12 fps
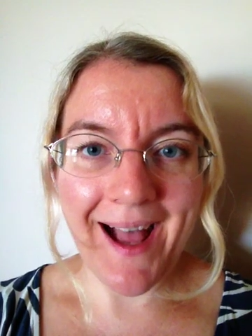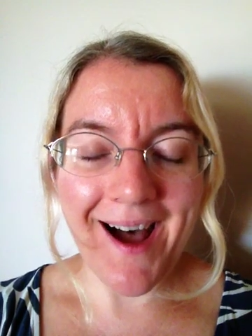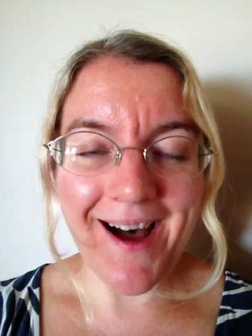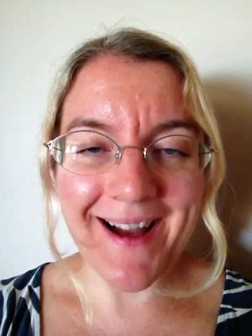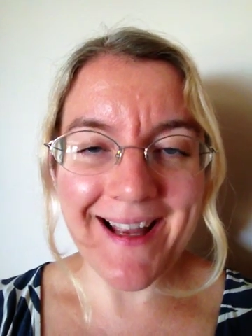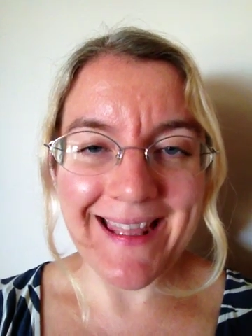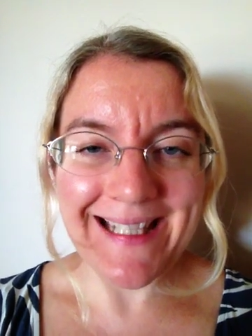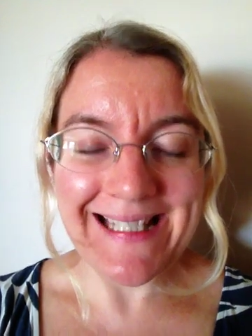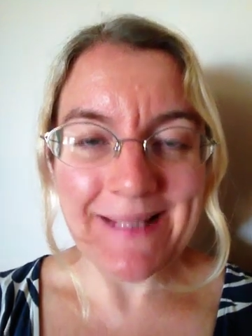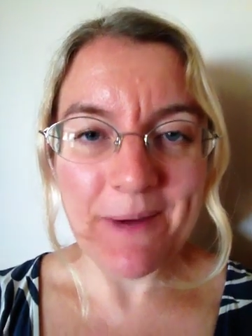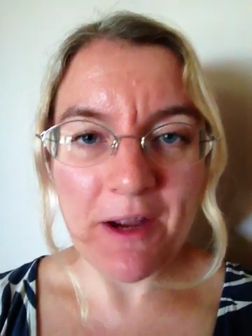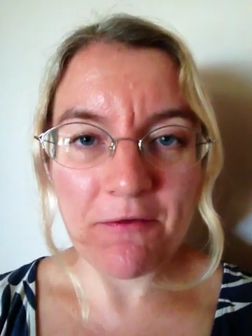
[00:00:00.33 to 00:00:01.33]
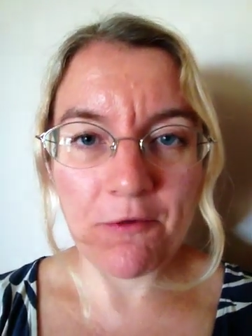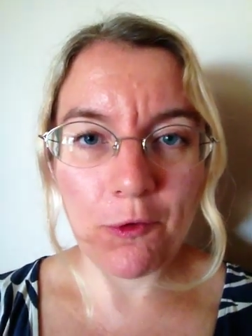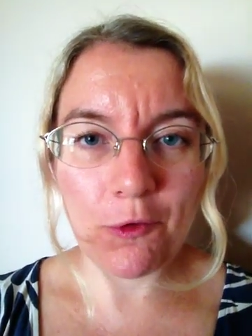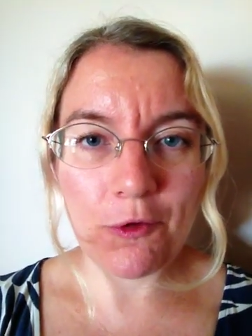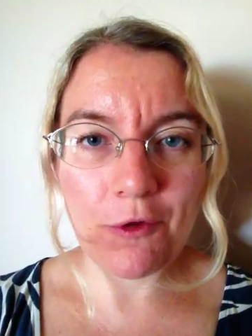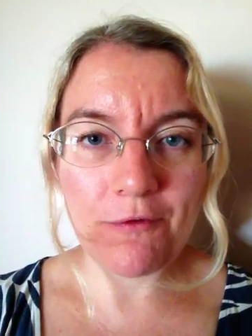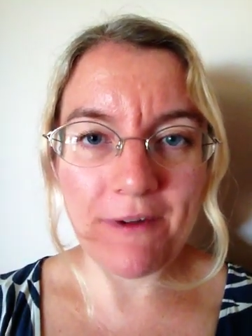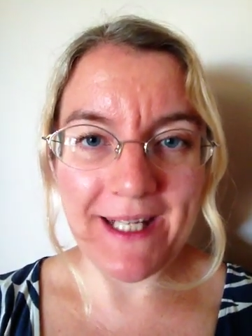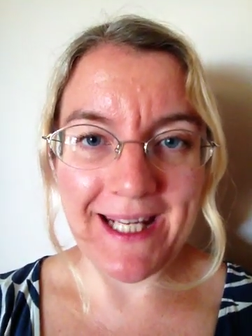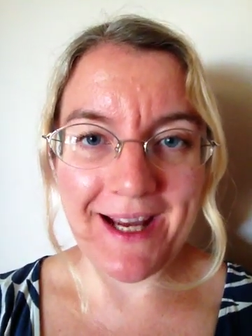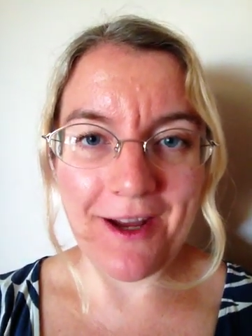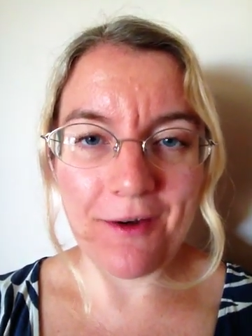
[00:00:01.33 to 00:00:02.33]
Hi, this is my fourth
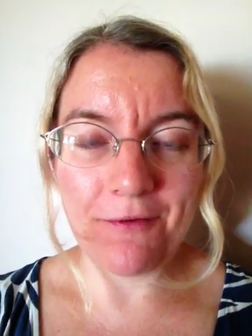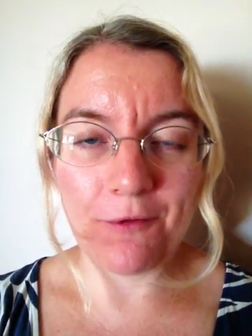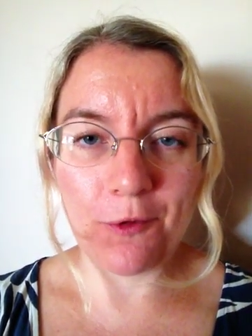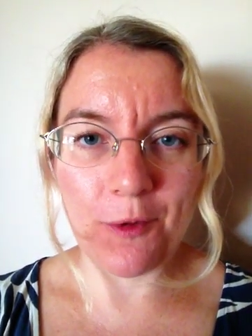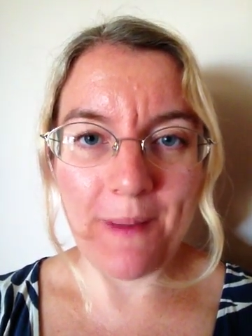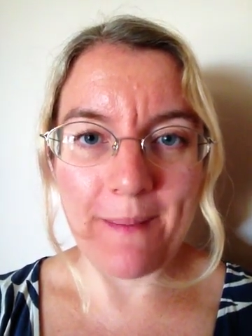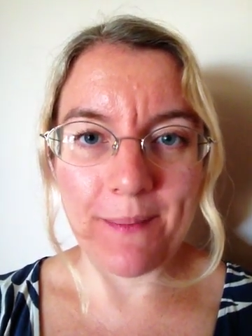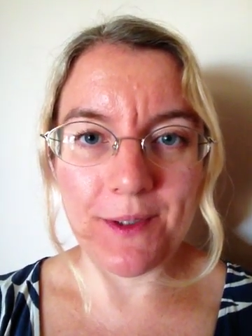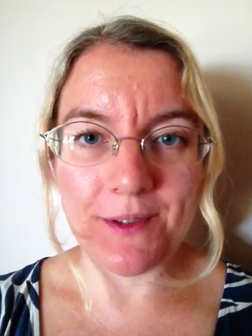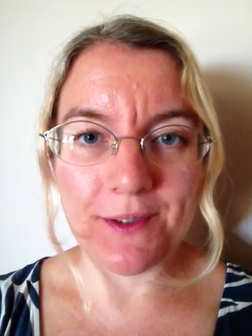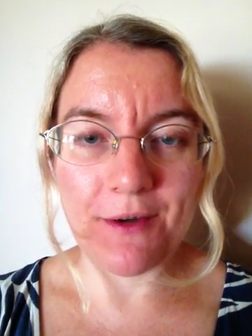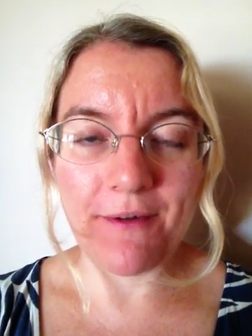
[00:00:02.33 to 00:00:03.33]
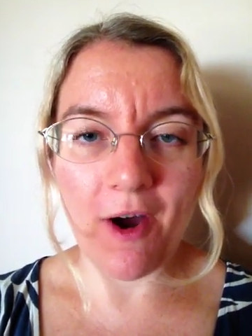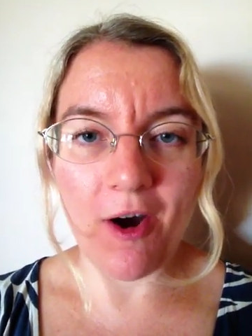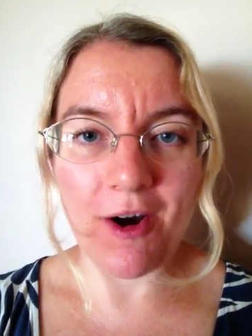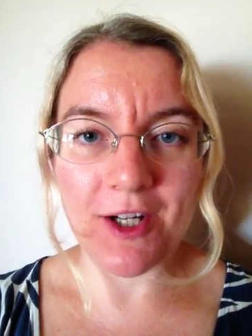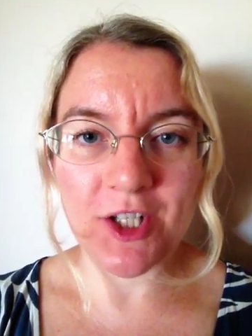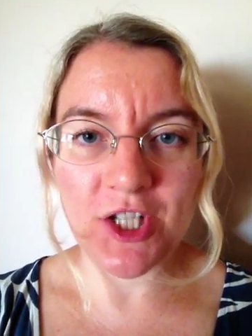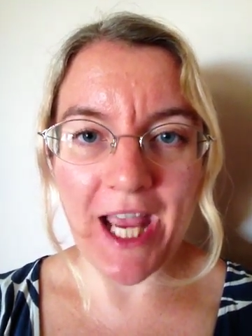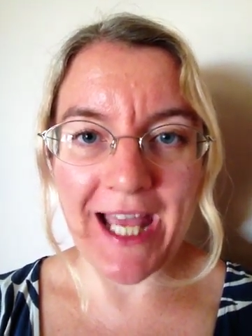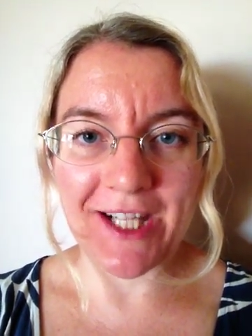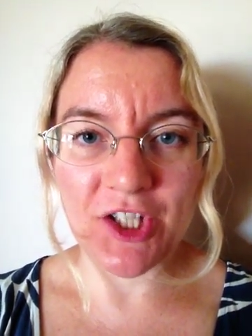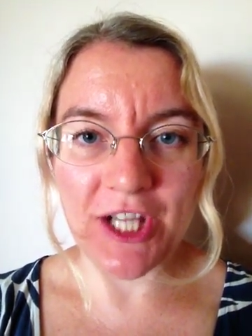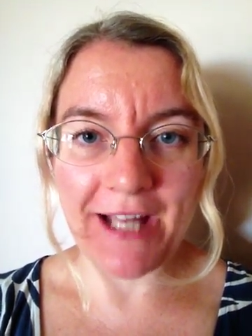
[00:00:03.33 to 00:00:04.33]
video for the members of our
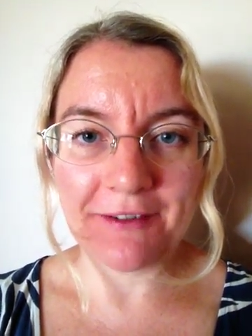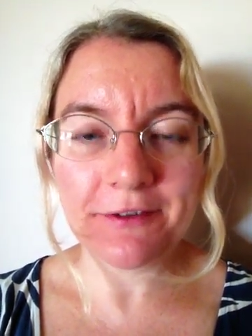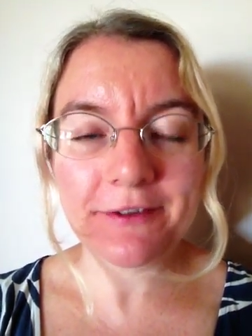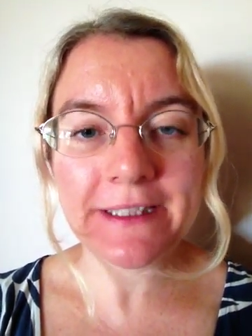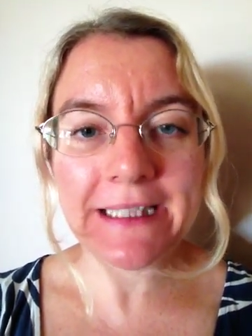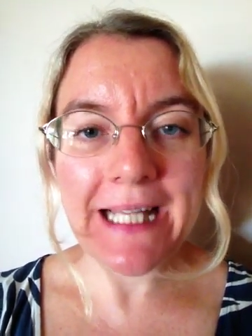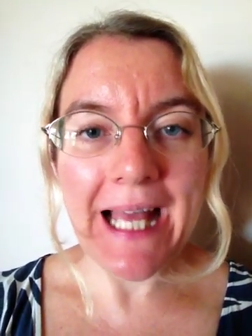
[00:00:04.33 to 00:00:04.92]
shared shelf,